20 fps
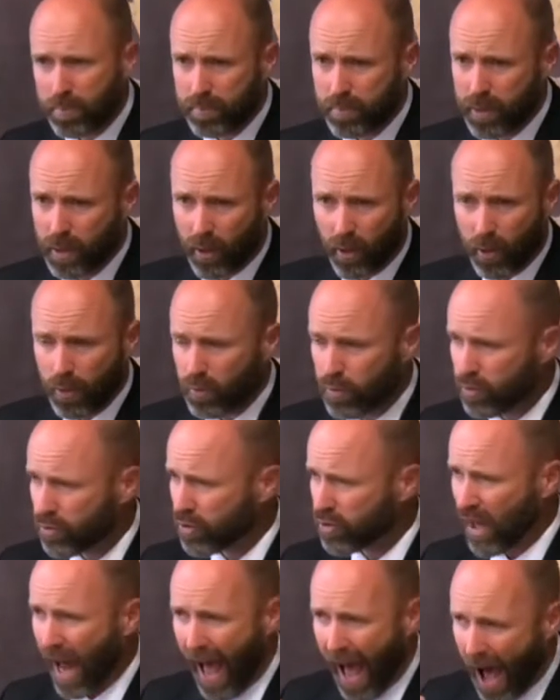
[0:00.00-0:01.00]
you know
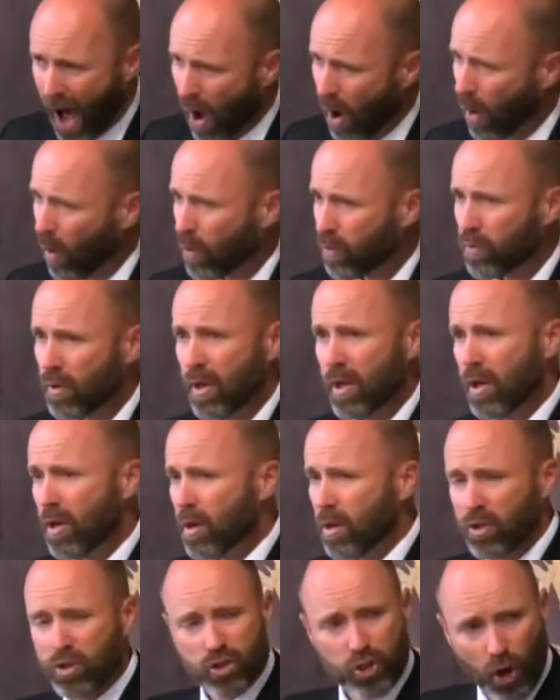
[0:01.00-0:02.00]
style
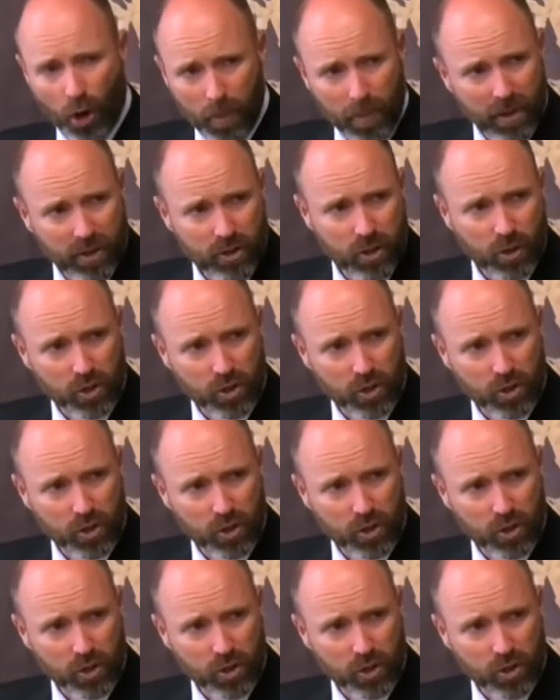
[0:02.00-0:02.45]
sermon to